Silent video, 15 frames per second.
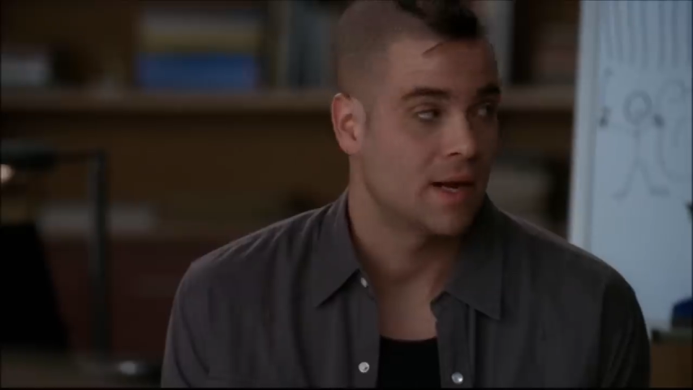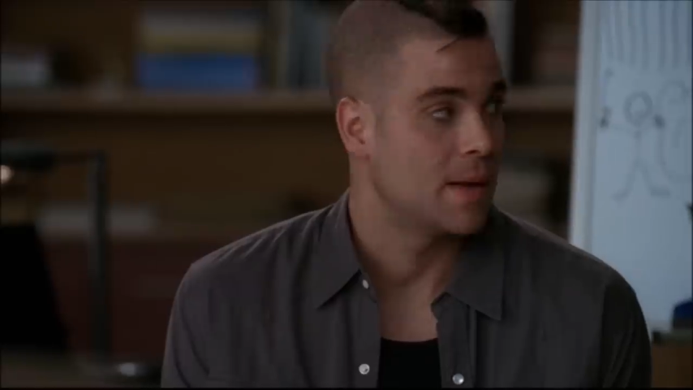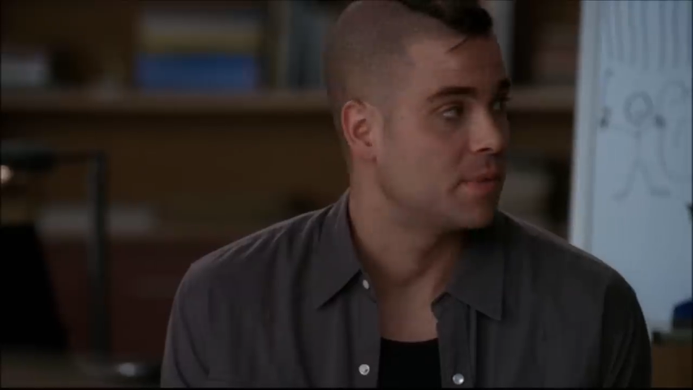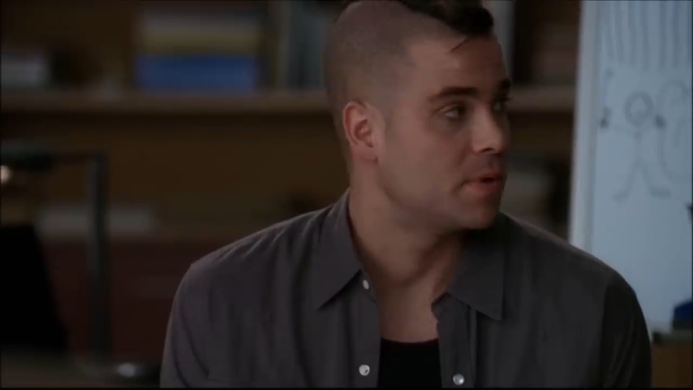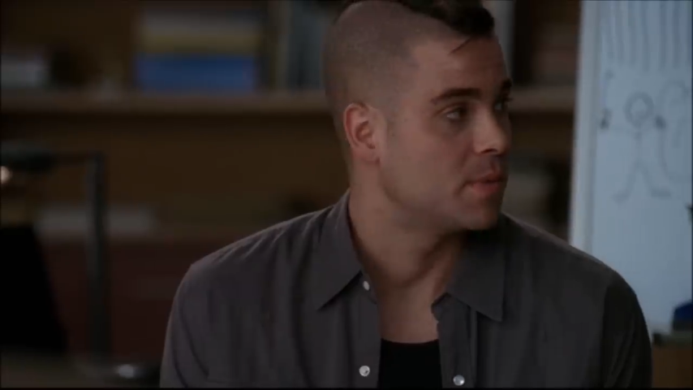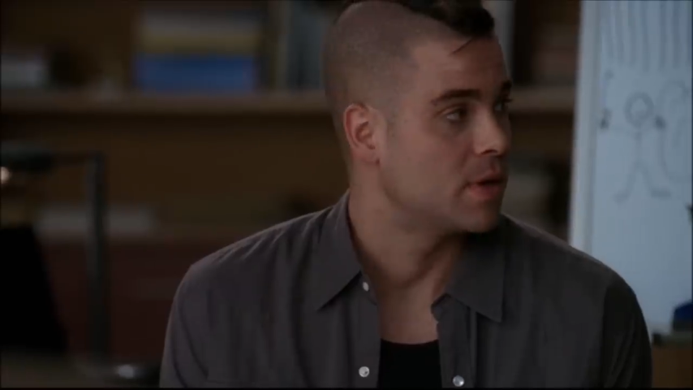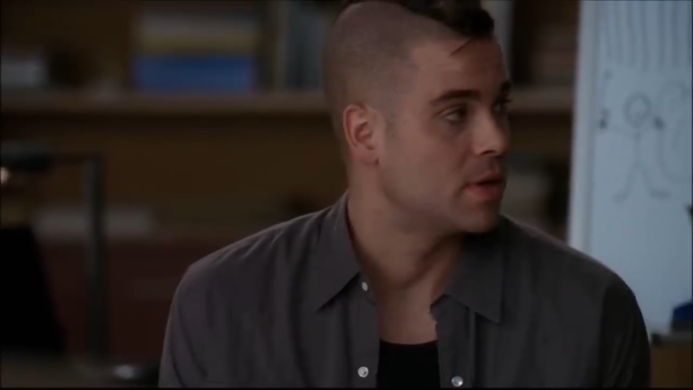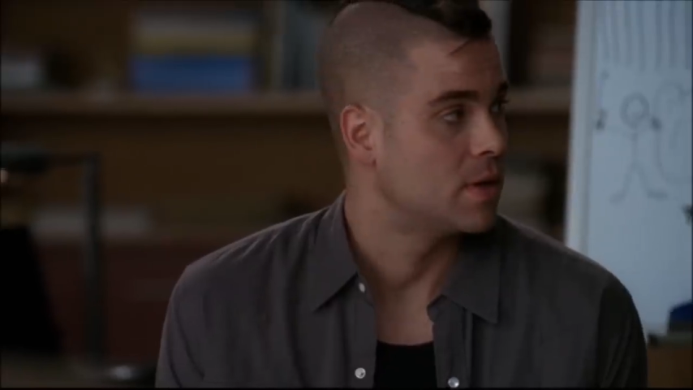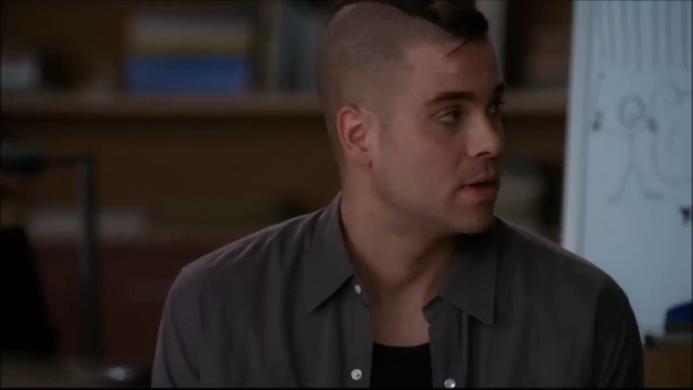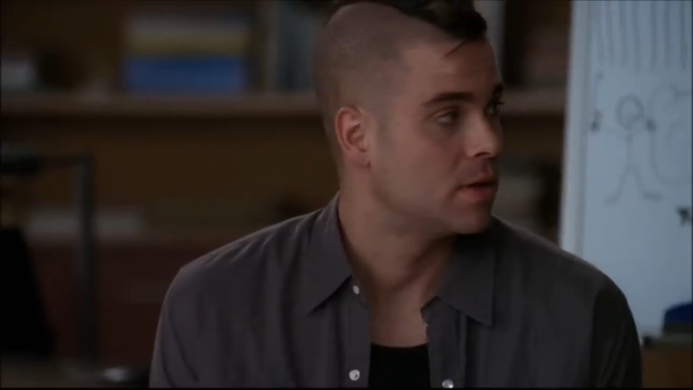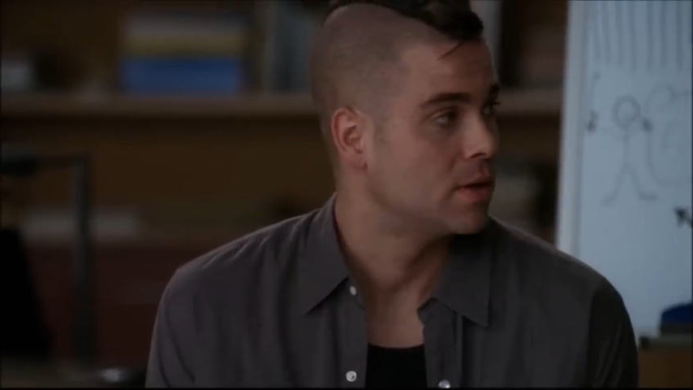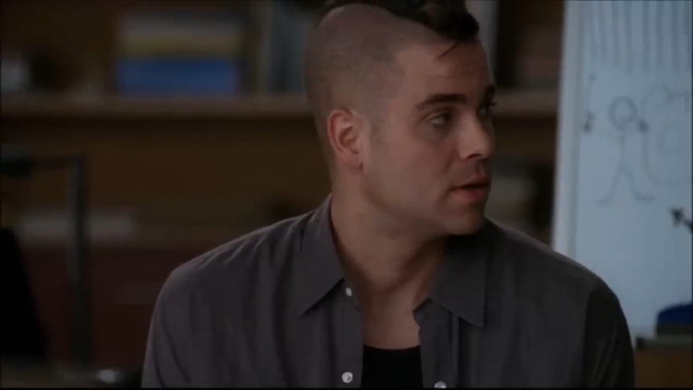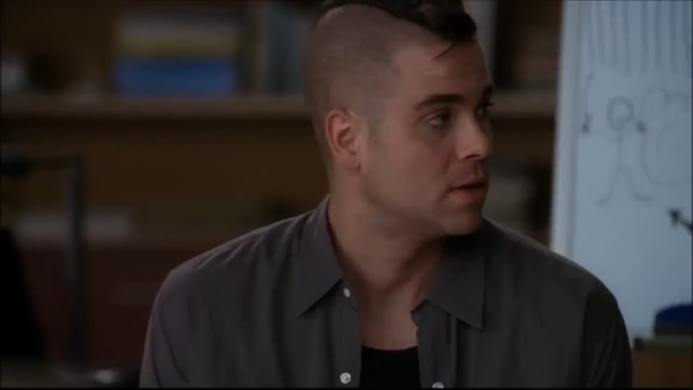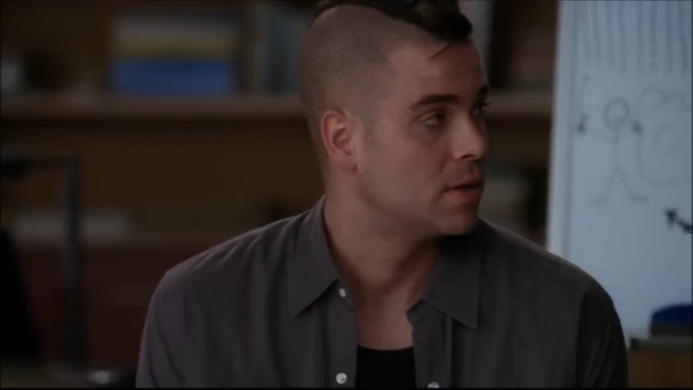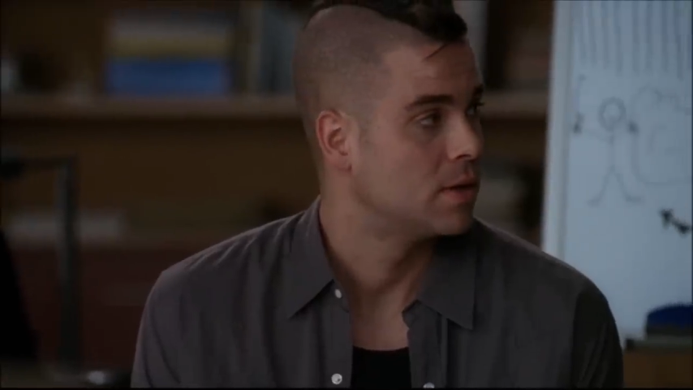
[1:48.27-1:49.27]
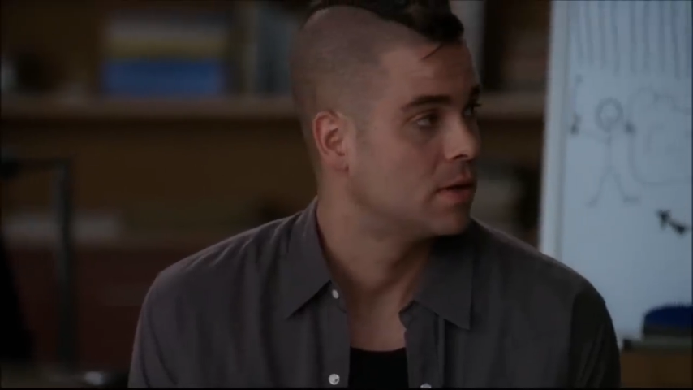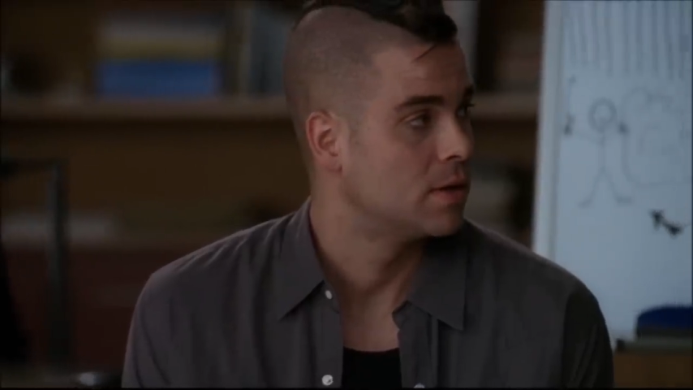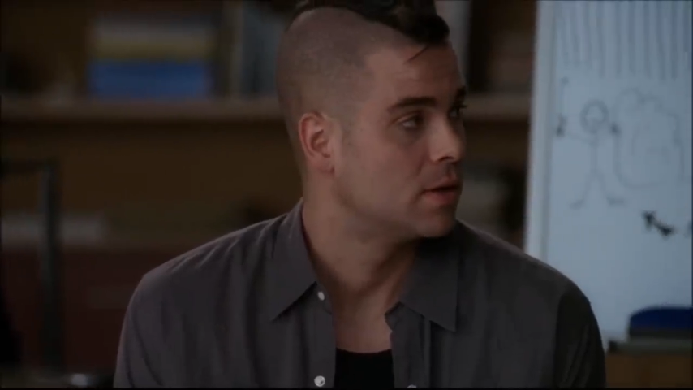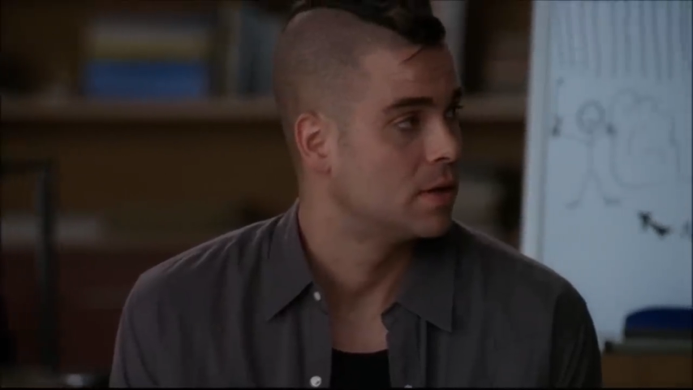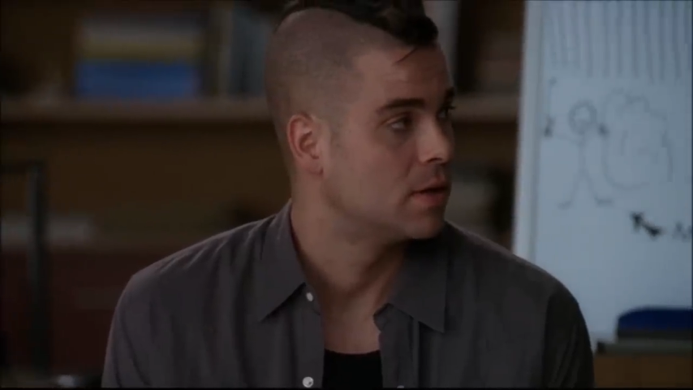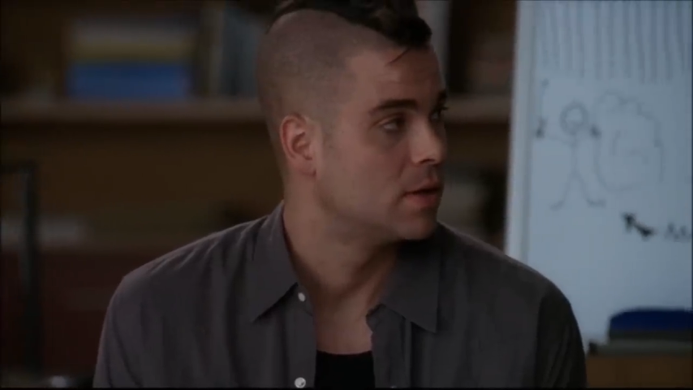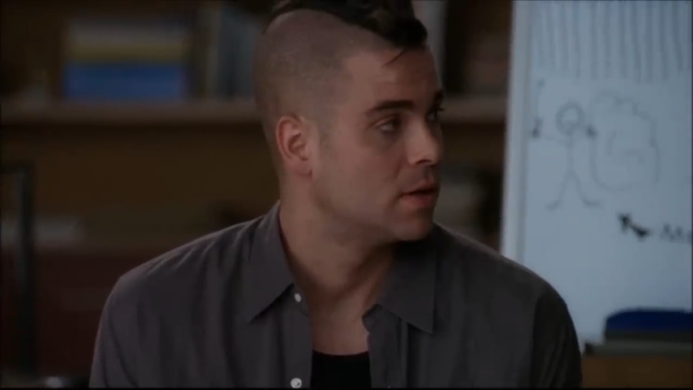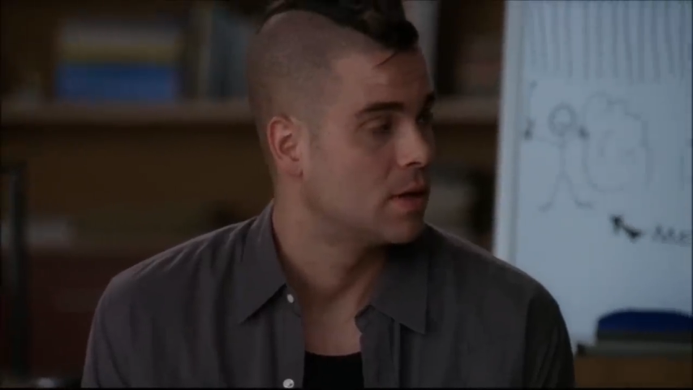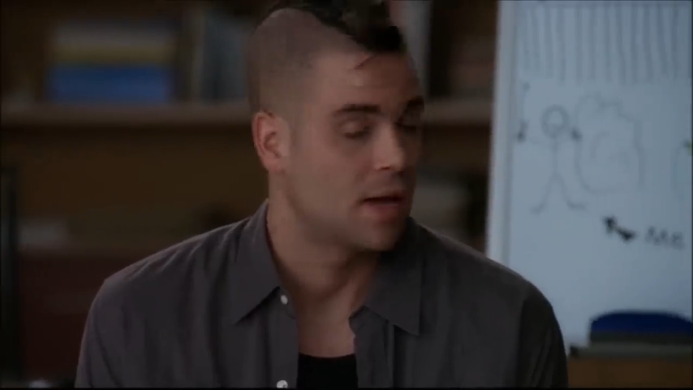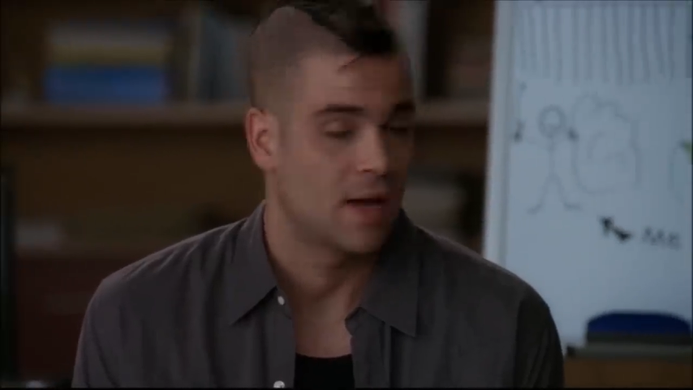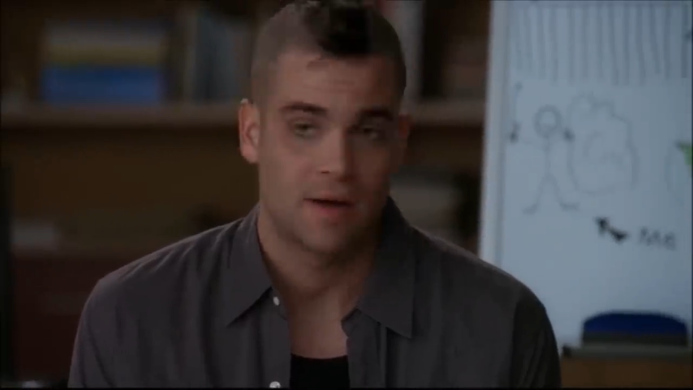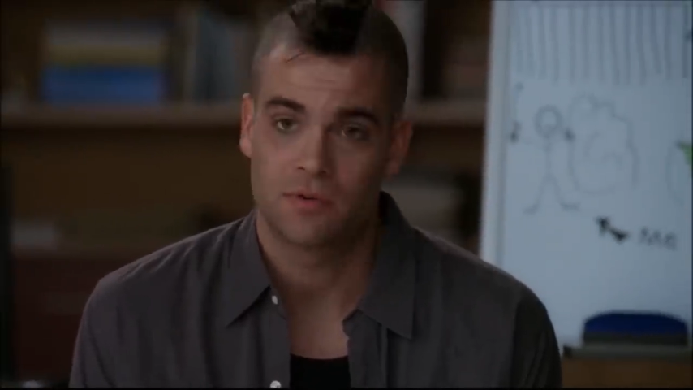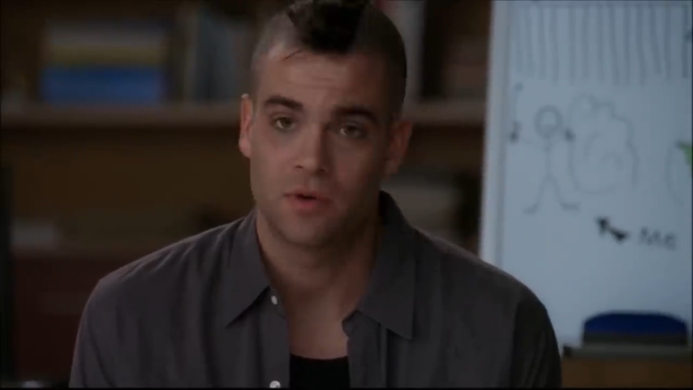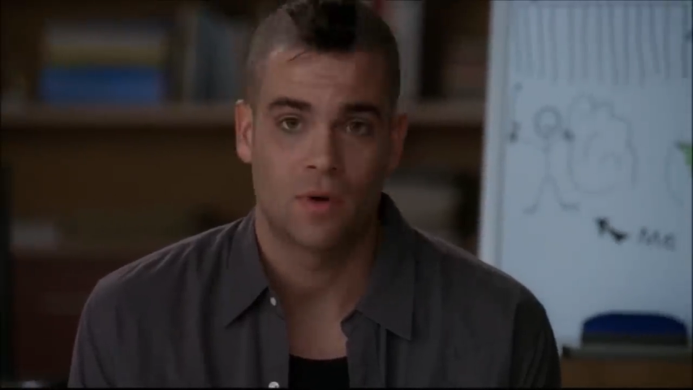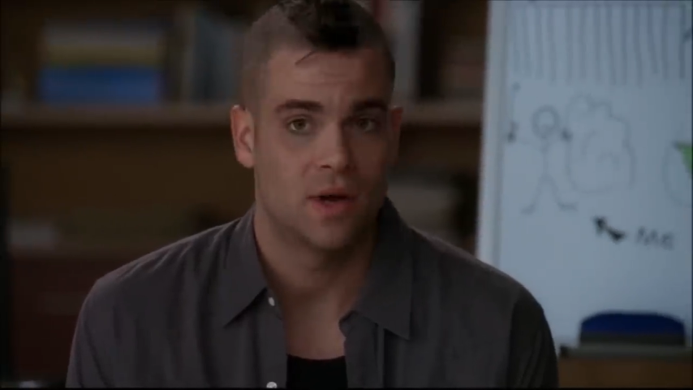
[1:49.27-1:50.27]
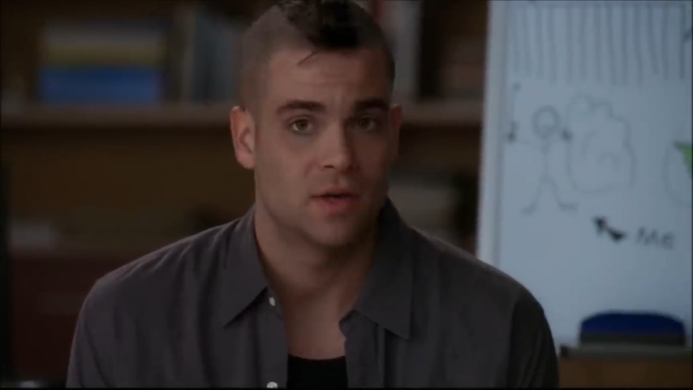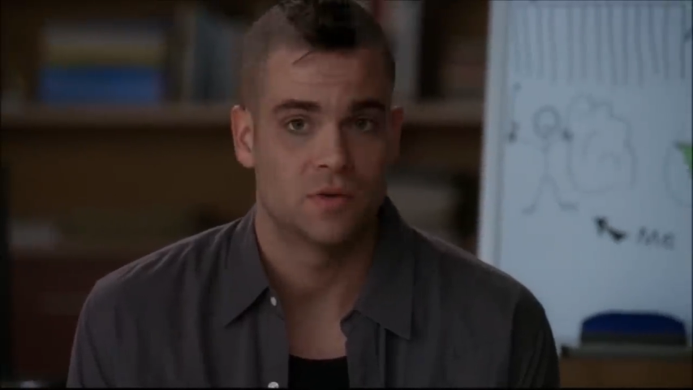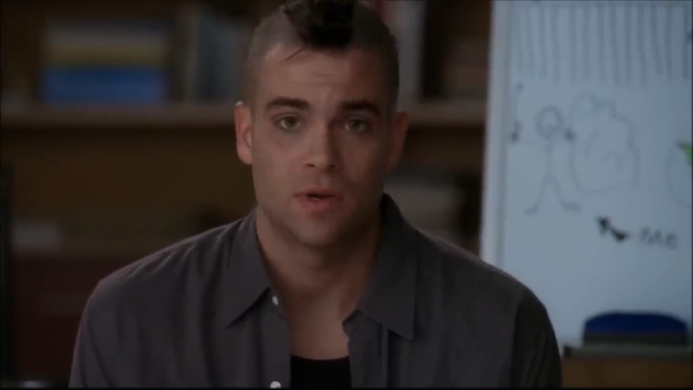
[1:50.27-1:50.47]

let that happen to me. I have to